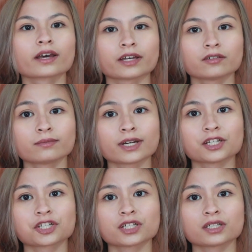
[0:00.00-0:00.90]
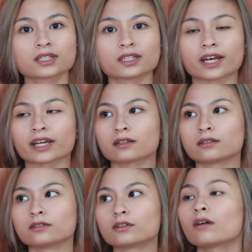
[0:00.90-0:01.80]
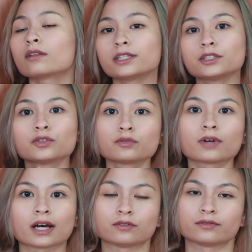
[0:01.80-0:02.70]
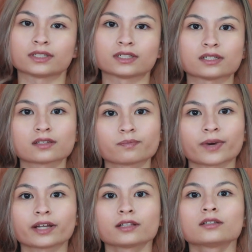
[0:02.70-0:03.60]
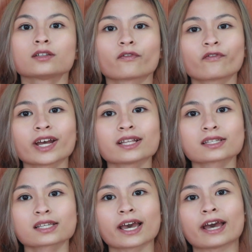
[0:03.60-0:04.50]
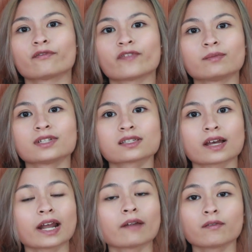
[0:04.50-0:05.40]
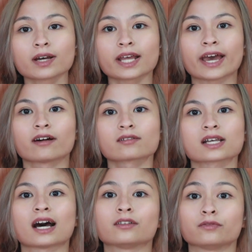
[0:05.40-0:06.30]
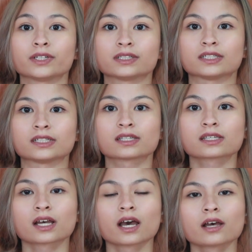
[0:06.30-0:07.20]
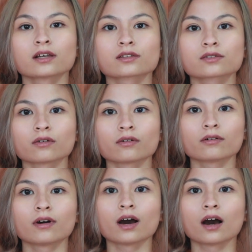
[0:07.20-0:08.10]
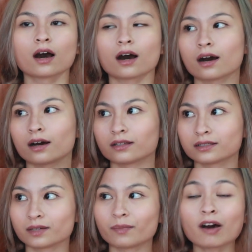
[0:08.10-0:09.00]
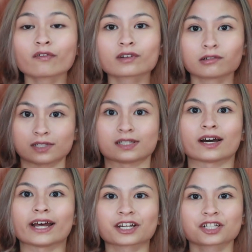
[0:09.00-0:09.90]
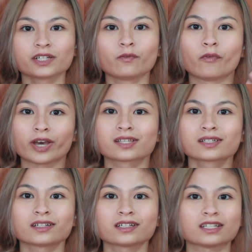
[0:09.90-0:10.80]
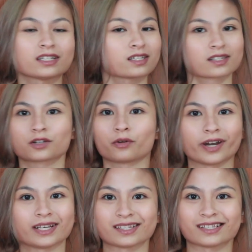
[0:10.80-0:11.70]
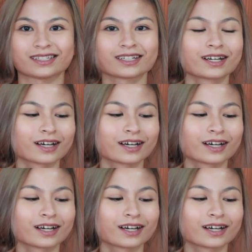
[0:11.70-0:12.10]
Can you imagine that not only you are doing this, but your friends and families and everyone else are doing this? So the amount of clothes that are actually wasted is crazy.